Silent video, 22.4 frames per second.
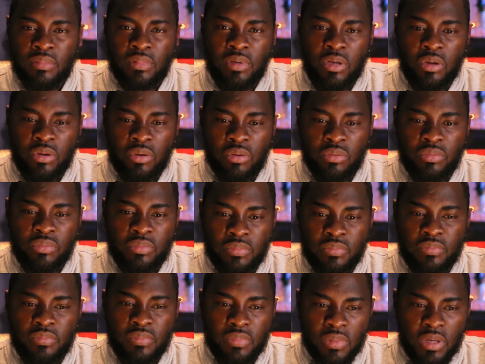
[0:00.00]
you know
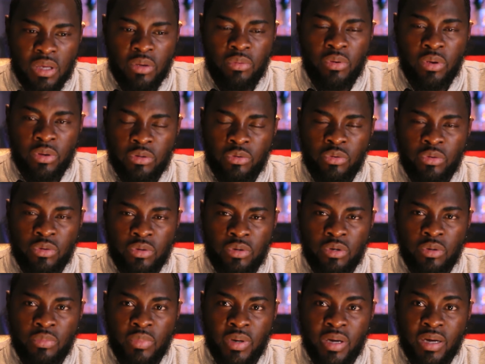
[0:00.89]
you will do
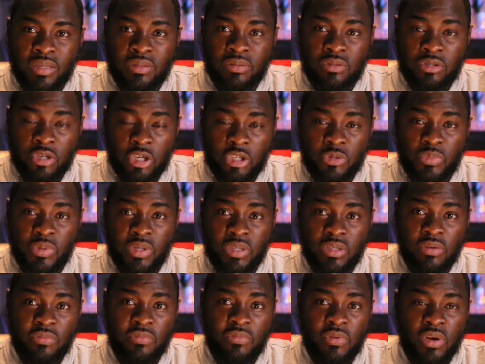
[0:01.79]
good because trust me,
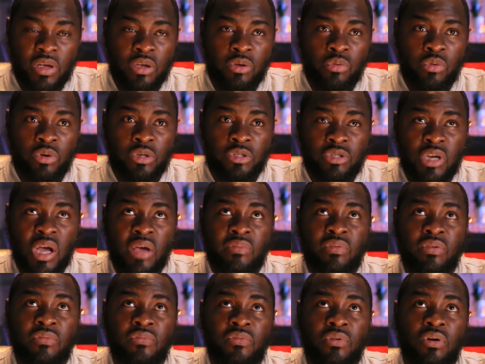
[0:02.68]
a, he was
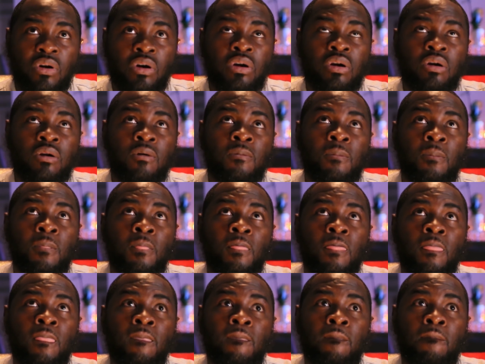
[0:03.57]
driving for
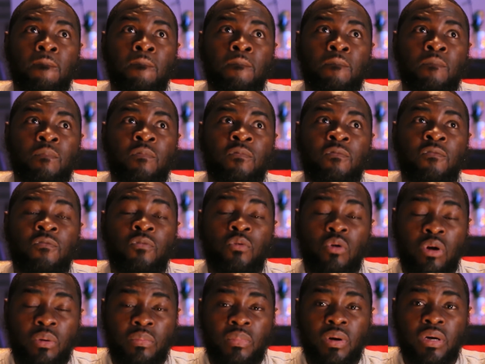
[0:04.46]

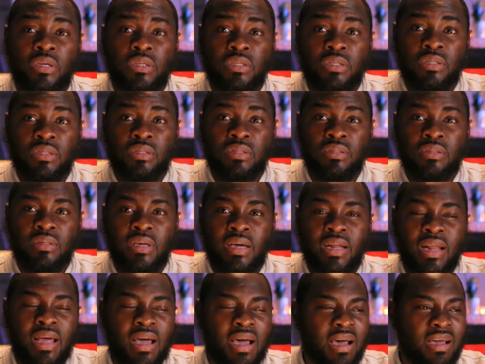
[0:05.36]
four months,
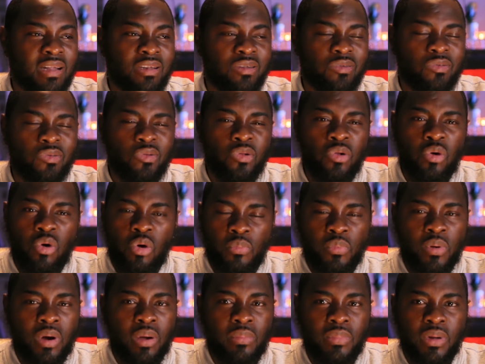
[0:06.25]
and I had no
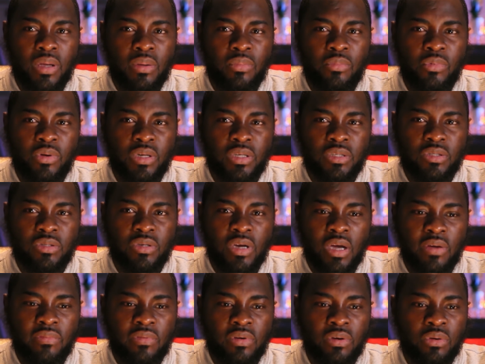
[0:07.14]
problem with this
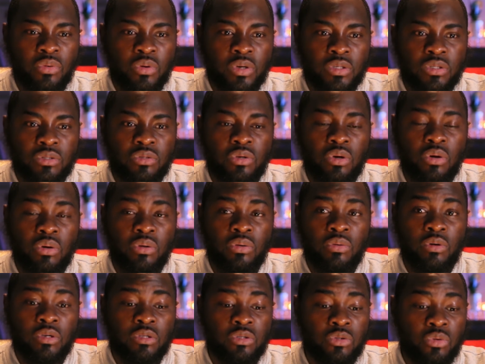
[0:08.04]
driver. He was he
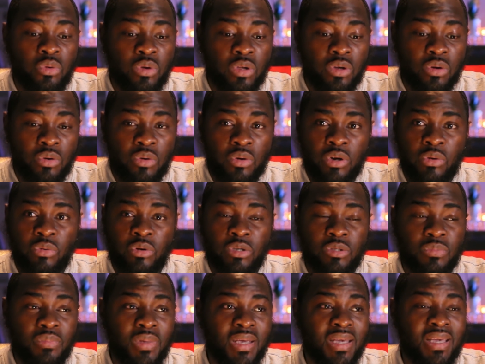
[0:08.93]
was doing good. He
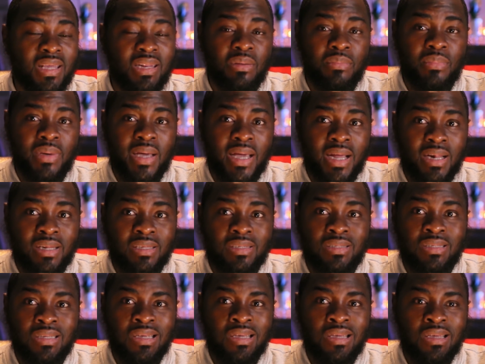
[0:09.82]
was making the
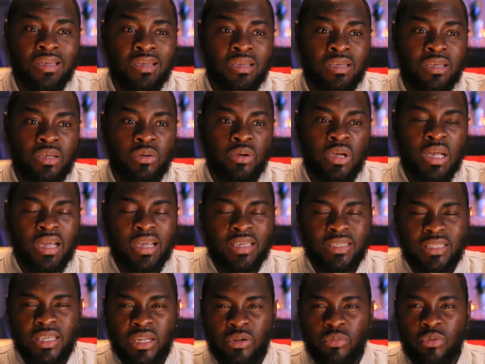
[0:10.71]
miles. Like I
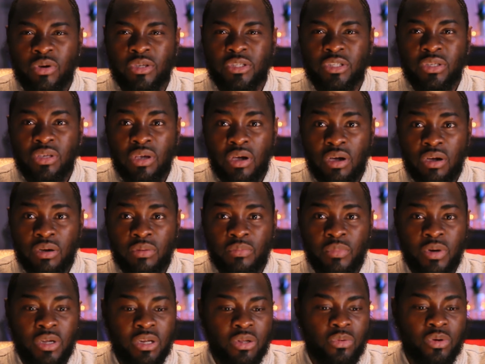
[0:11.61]
said, he was young,
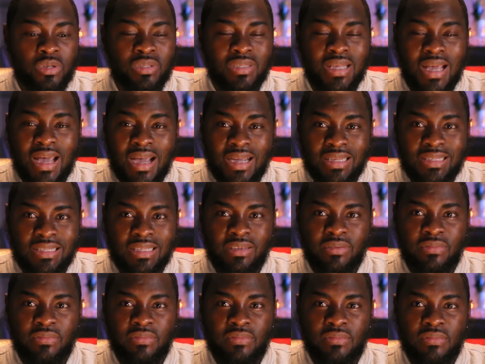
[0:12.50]
but he was
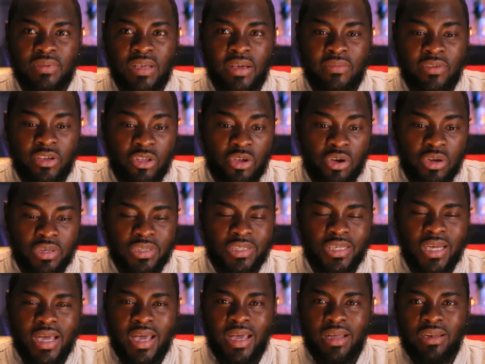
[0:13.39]
active. You have a young
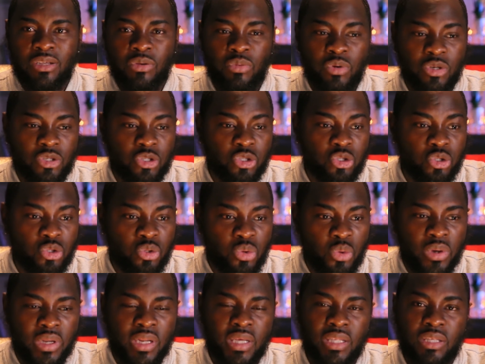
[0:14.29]
child. He was
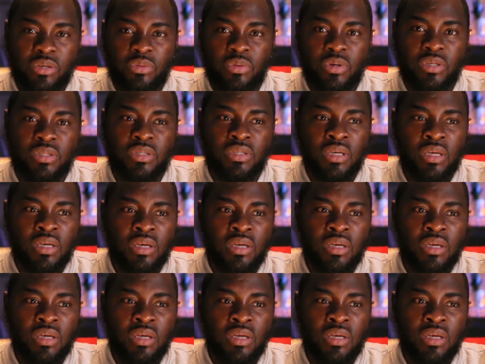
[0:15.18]
doing it. He was